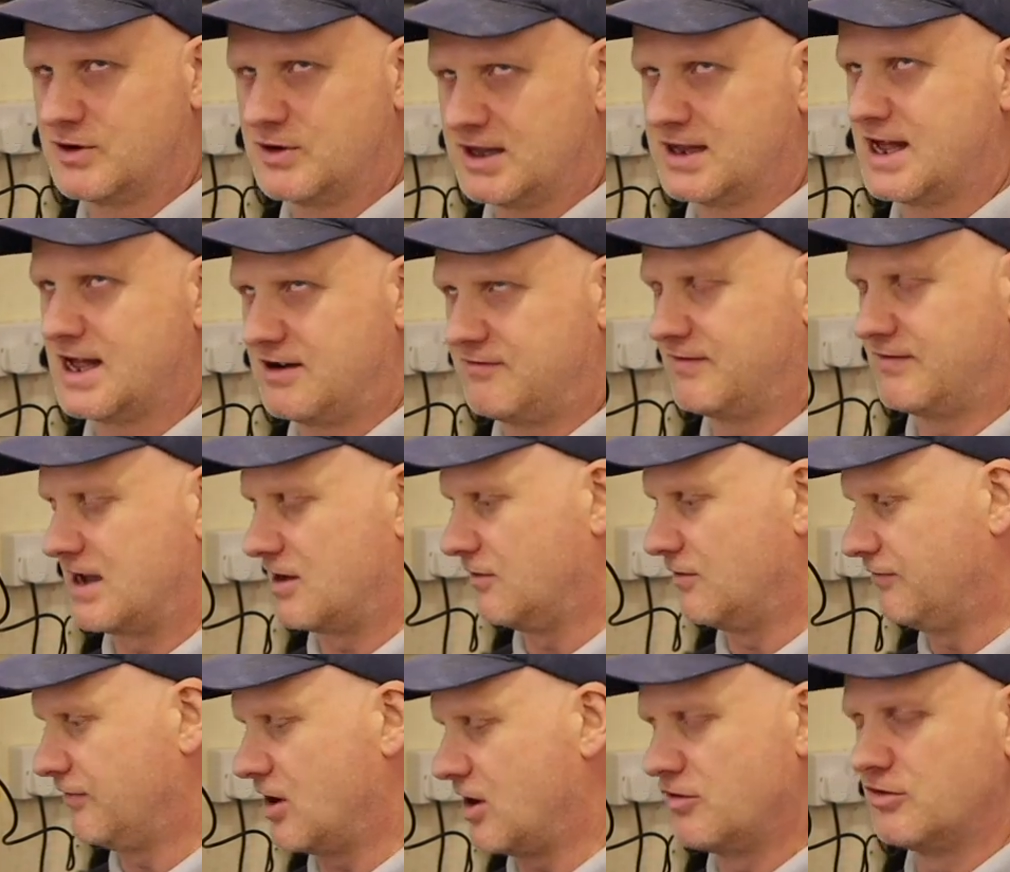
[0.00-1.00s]
wheel head
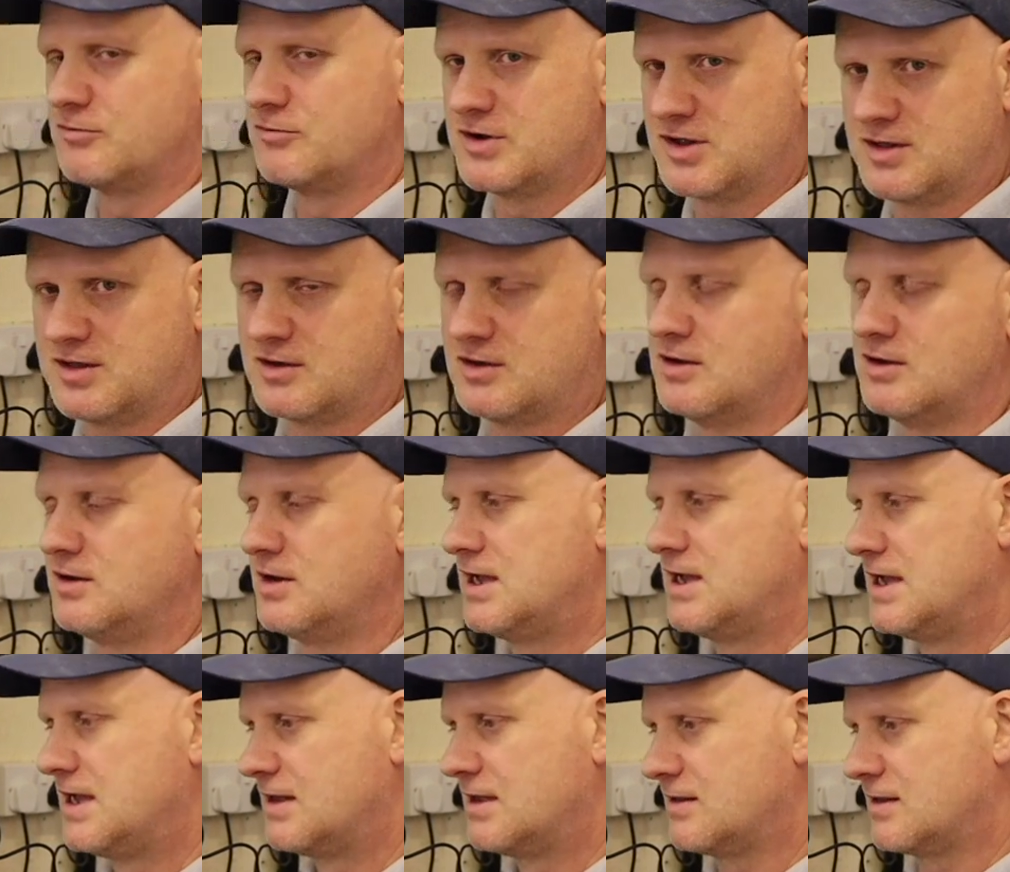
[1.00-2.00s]
valve on the return
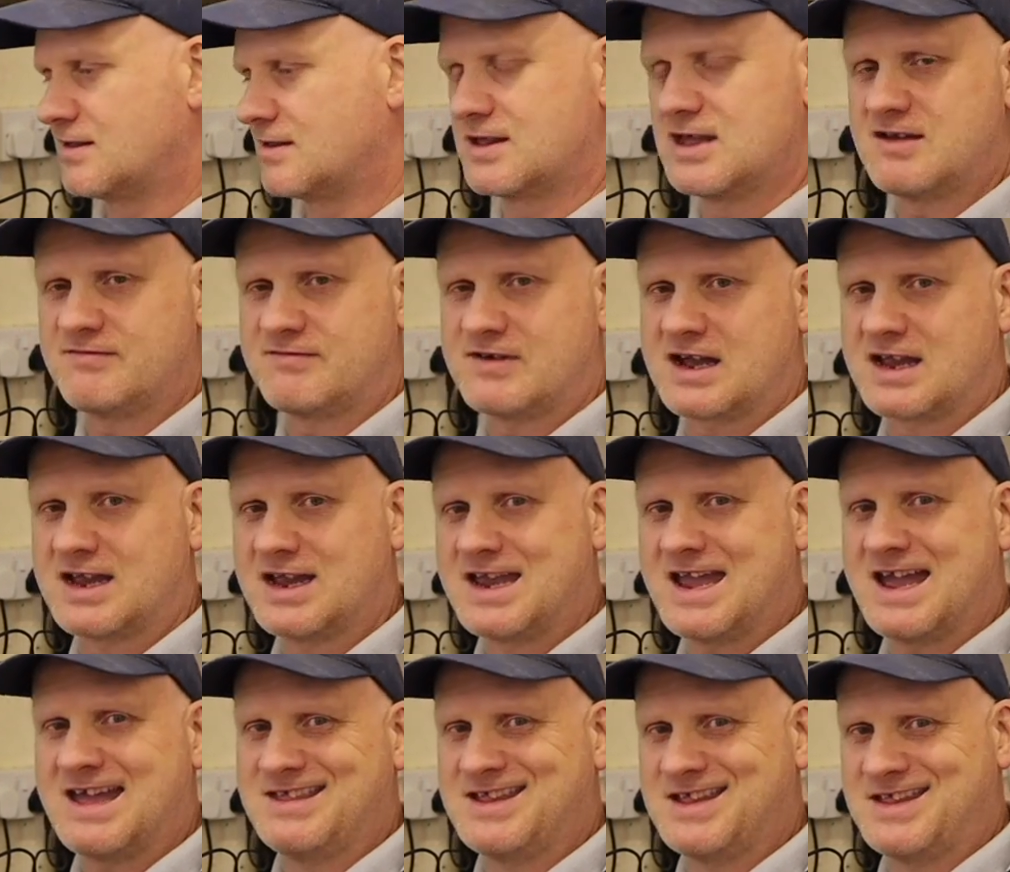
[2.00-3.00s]
to see if I can
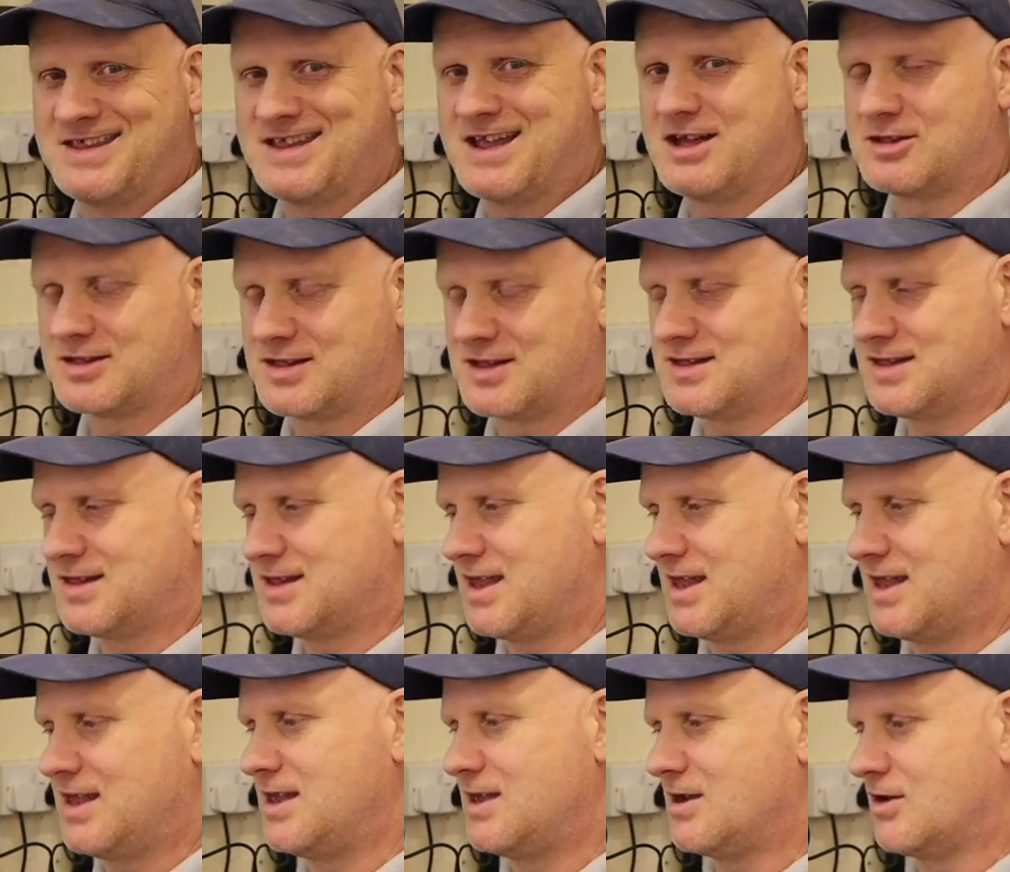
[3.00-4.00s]
get this delta
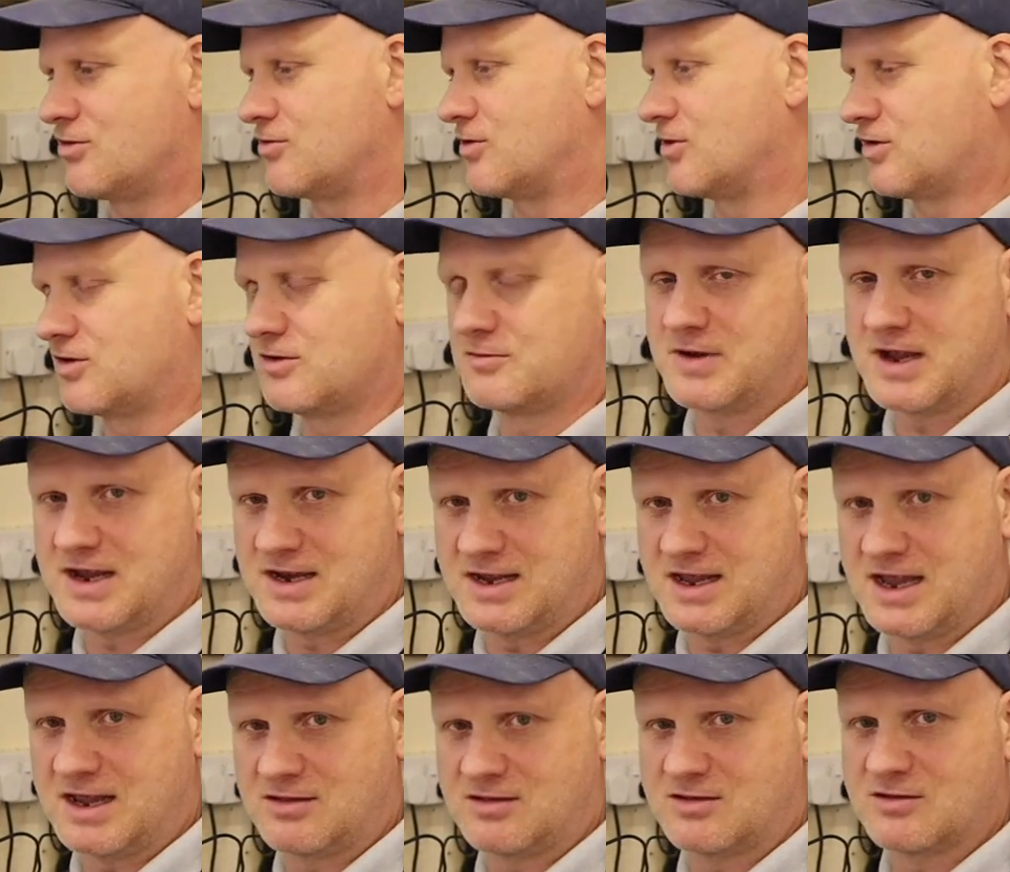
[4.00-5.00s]
T across the
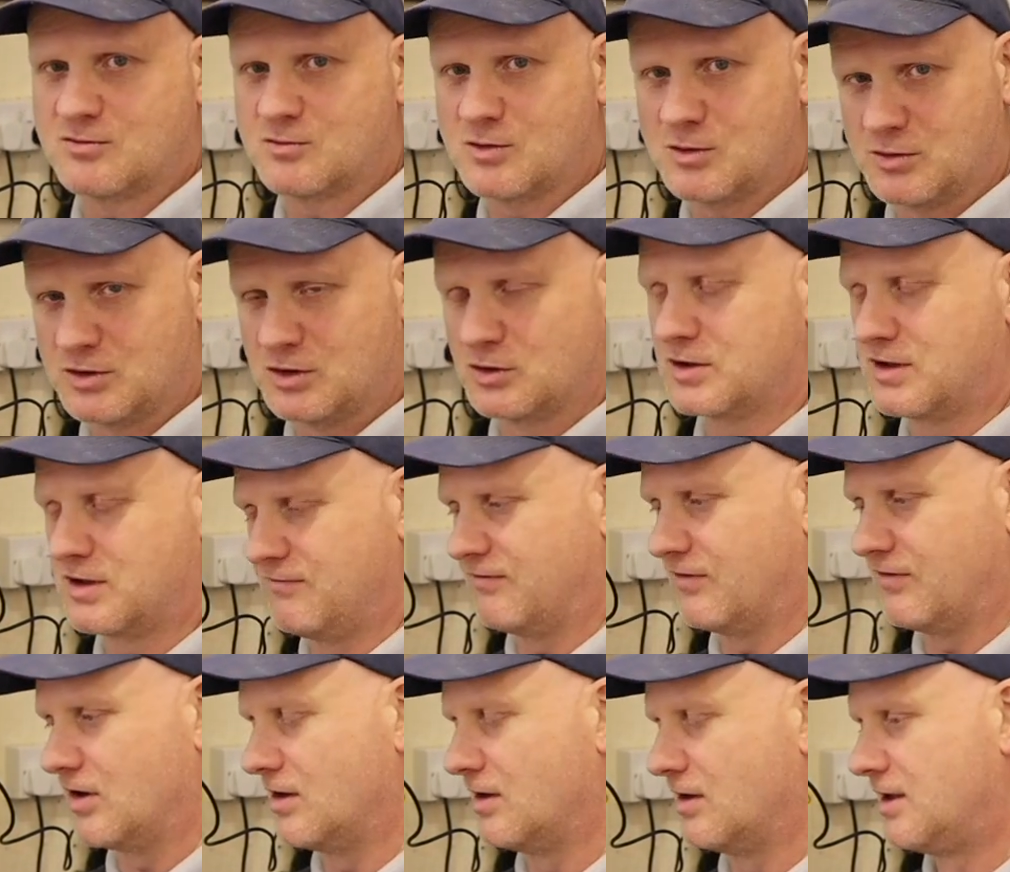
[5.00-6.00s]
radiator is what we're looking
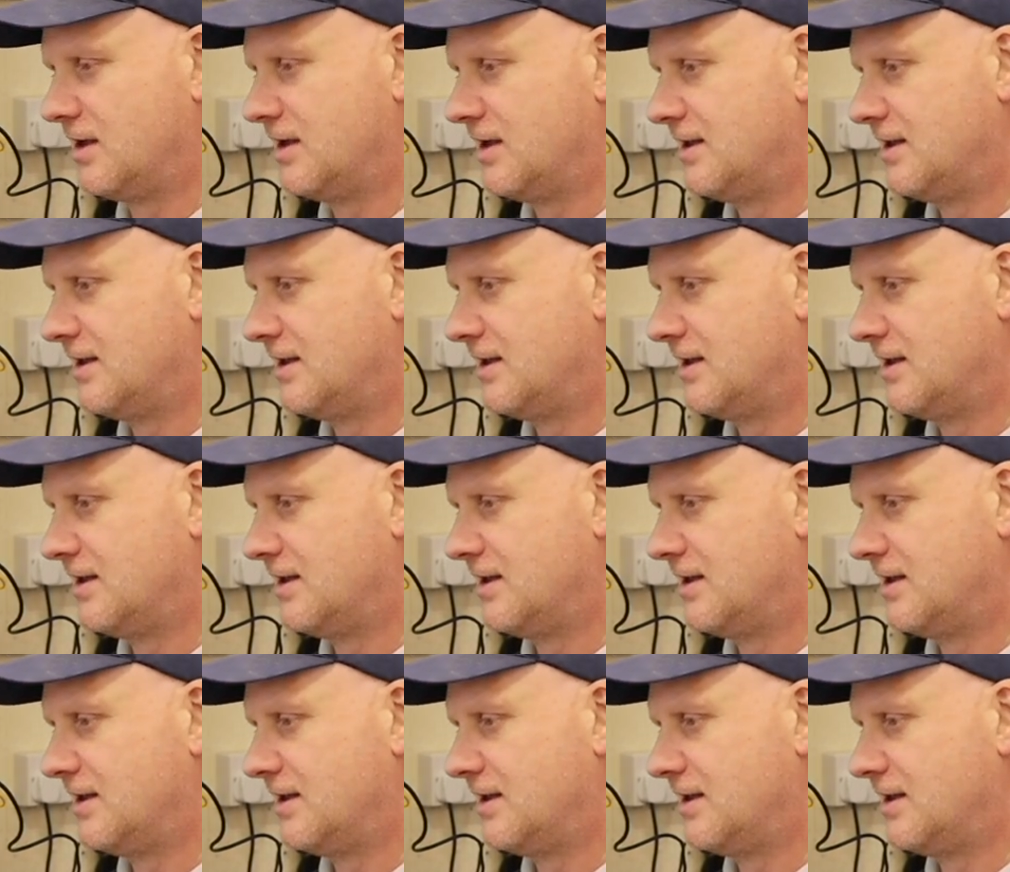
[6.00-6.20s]
for.